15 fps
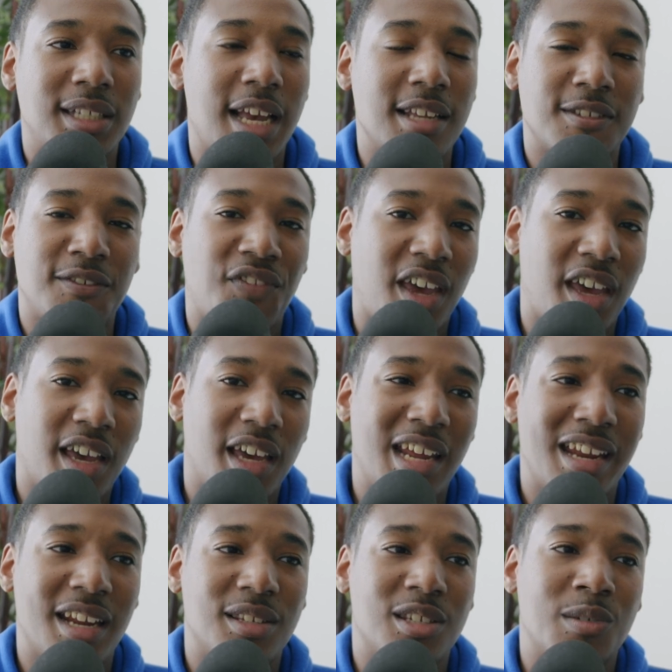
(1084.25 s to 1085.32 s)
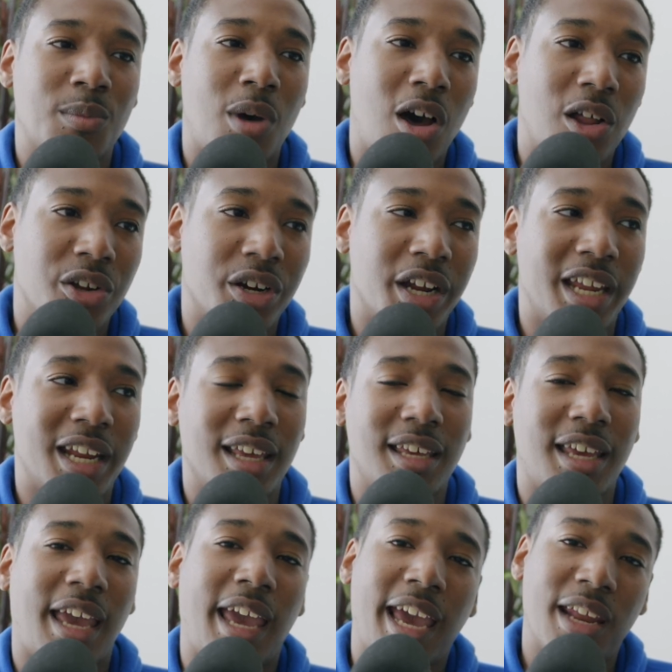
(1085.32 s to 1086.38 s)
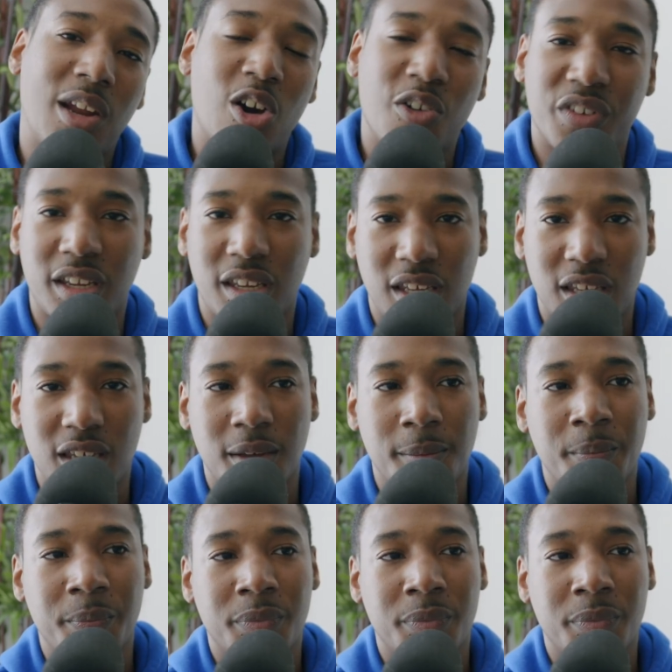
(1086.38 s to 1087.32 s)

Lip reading: has a fan and it's smaller and it can overheat.